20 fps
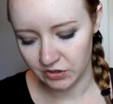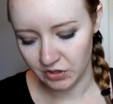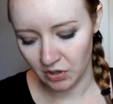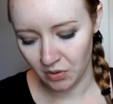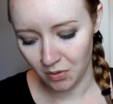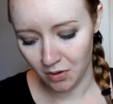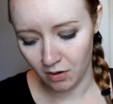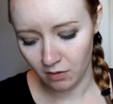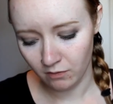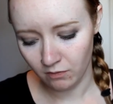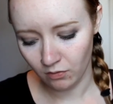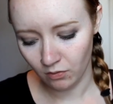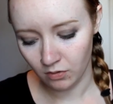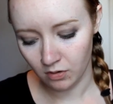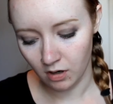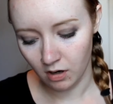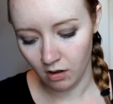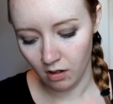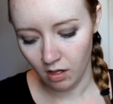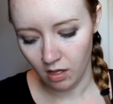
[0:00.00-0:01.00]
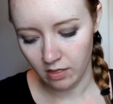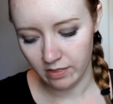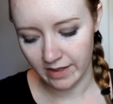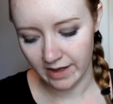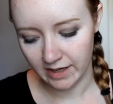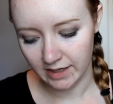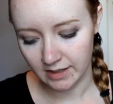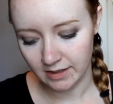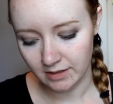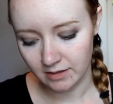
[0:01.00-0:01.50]
So overall
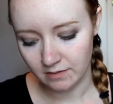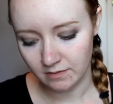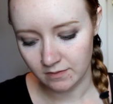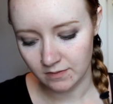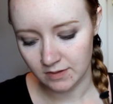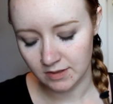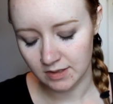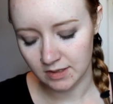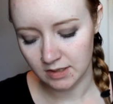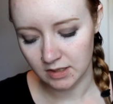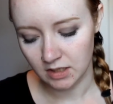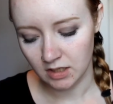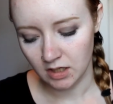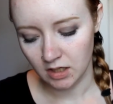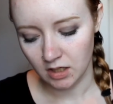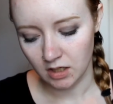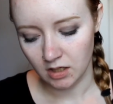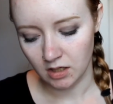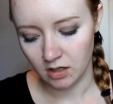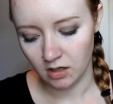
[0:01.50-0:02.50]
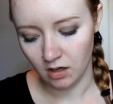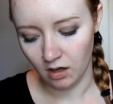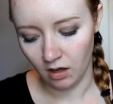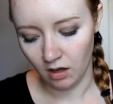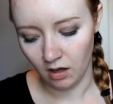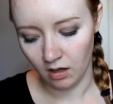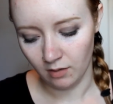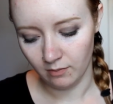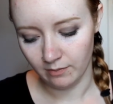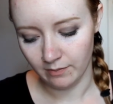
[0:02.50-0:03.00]
that gives
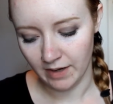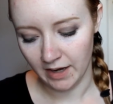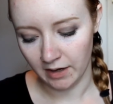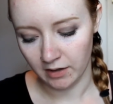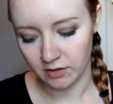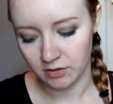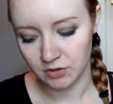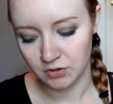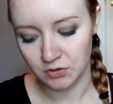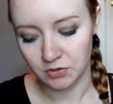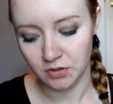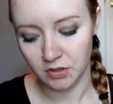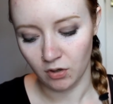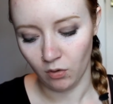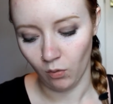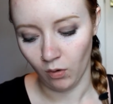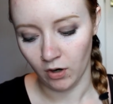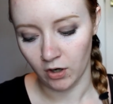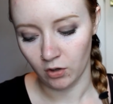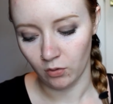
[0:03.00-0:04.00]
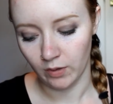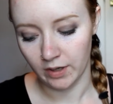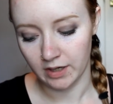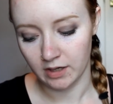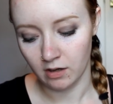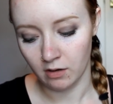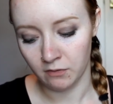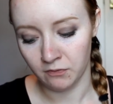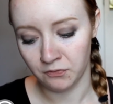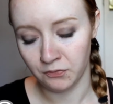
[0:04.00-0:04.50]
MAC Studio
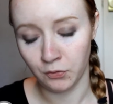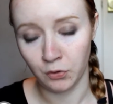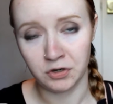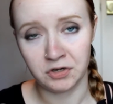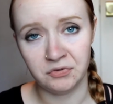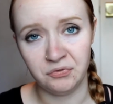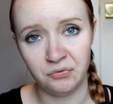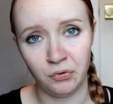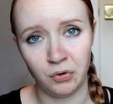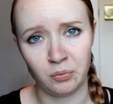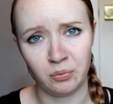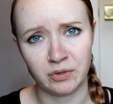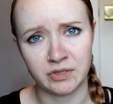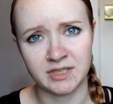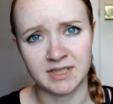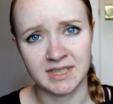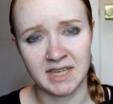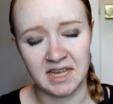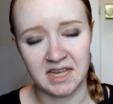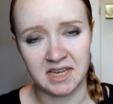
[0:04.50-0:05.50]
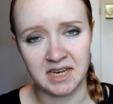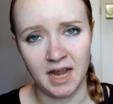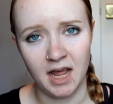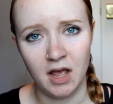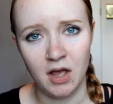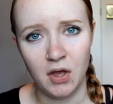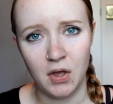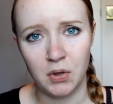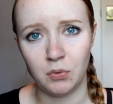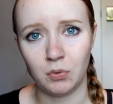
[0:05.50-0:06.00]
Waterweight a 44%,
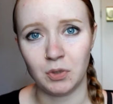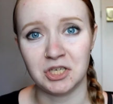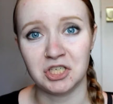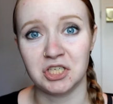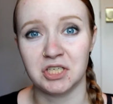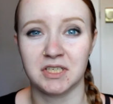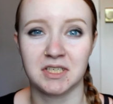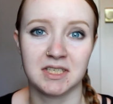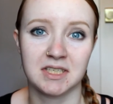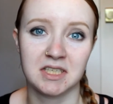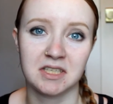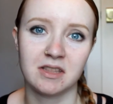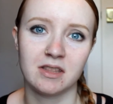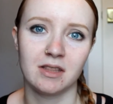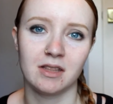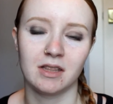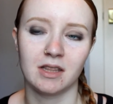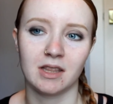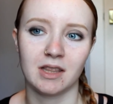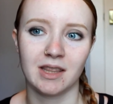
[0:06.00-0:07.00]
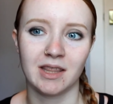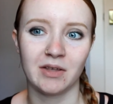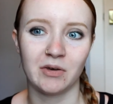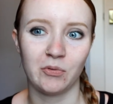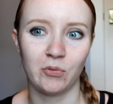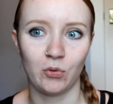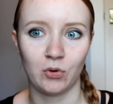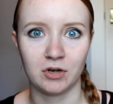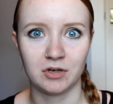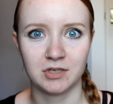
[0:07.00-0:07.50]
which is the
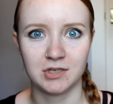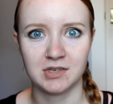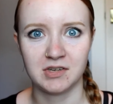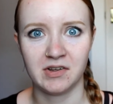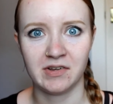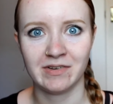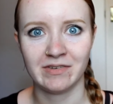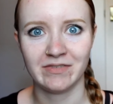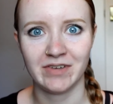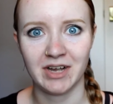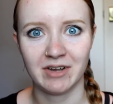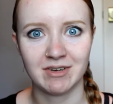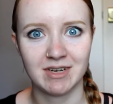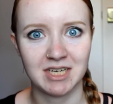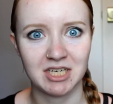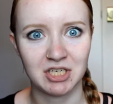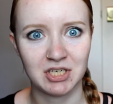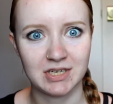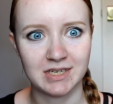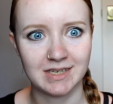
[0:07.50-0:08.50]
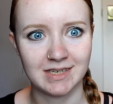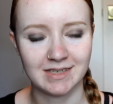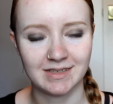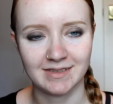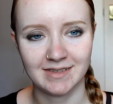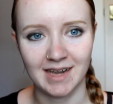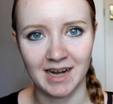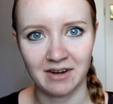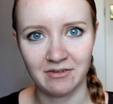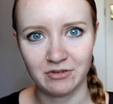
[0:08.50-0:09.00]
worst foundation
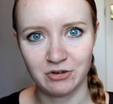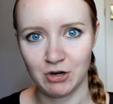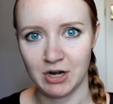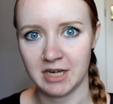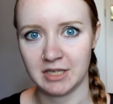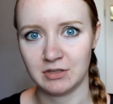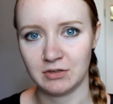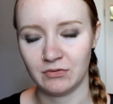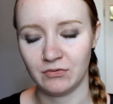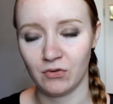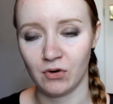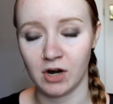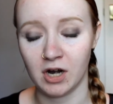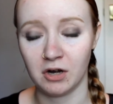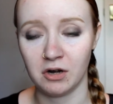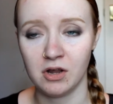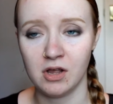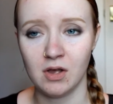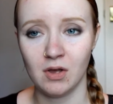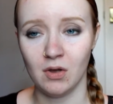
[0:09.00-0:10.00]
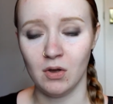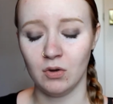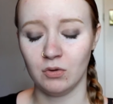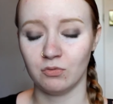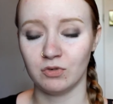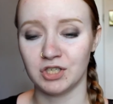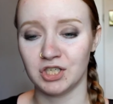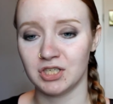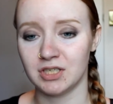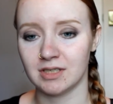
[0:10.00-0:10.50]
that I've tried so far.
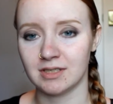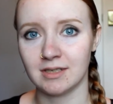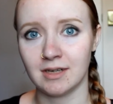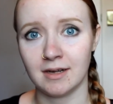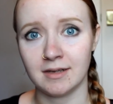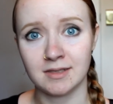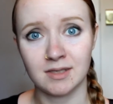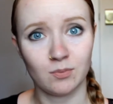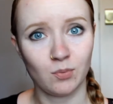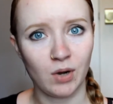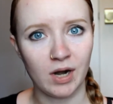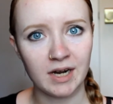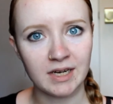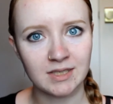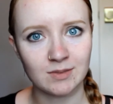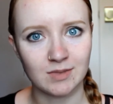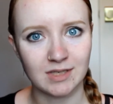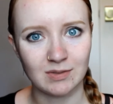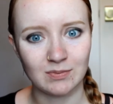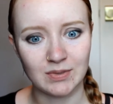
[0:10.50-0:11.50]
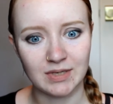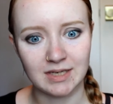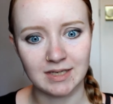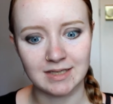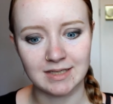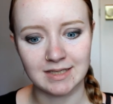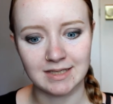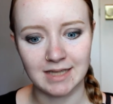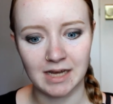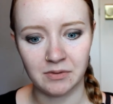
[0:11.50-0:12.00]
which does not surprise me
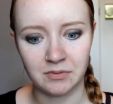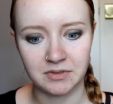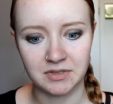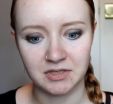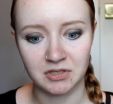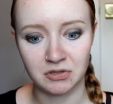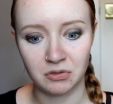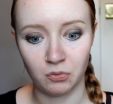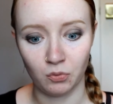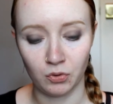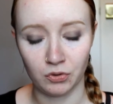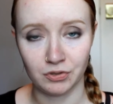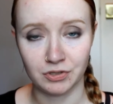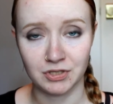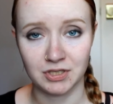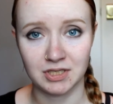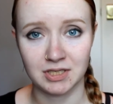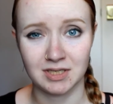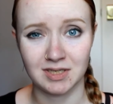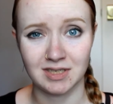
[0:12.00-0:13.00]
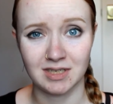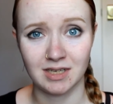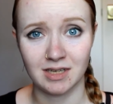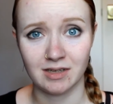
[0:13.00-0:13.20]
because that was the worst.